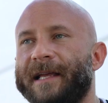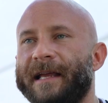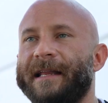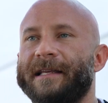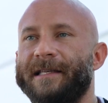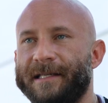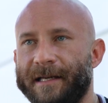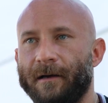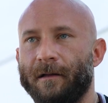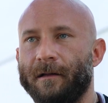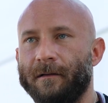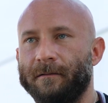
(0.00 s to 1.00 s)
It is
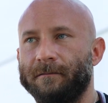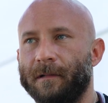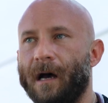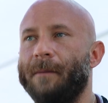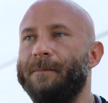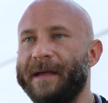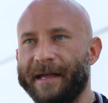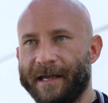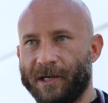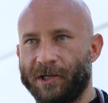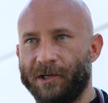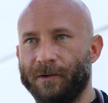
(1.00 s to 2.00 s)
still a big
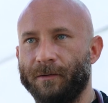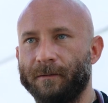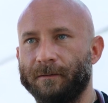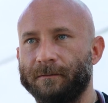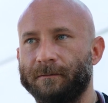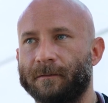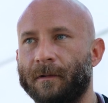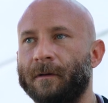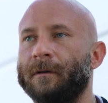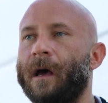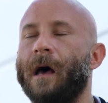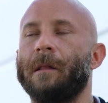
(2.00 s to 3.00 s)
issue.
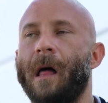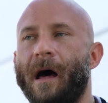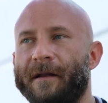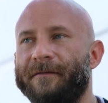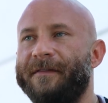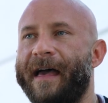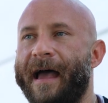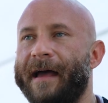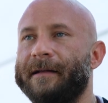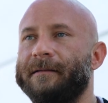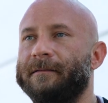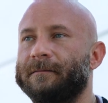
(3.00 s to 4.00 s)
A lot of
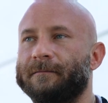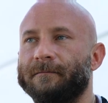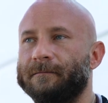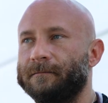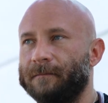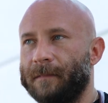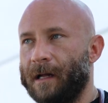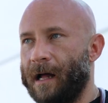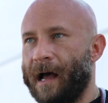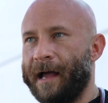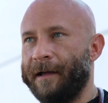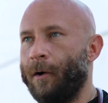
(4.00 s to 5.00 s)
that,
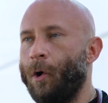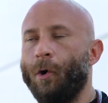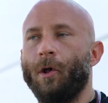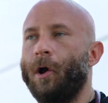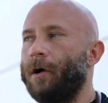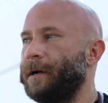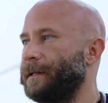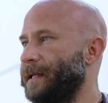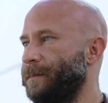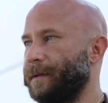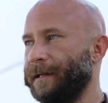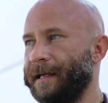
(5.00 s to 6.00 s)
I
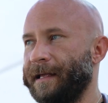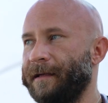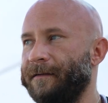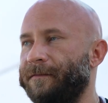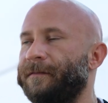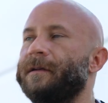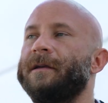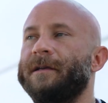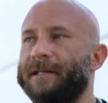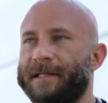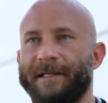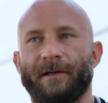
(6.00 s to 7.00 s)
wholeheartedly believe,
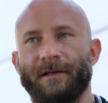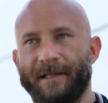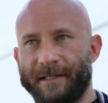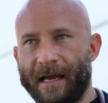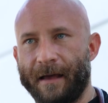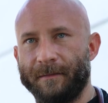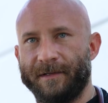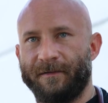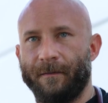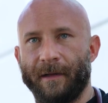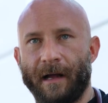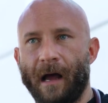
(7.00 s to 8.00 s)
still stems
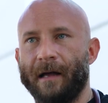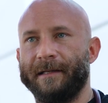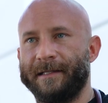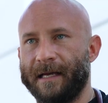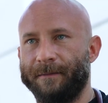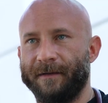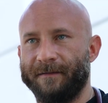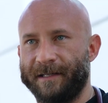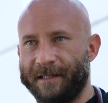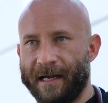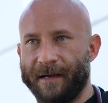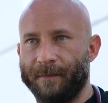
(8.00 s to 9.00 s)
from the concept of
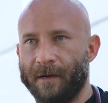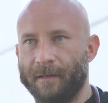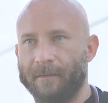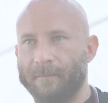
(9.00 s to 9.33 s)
stigma.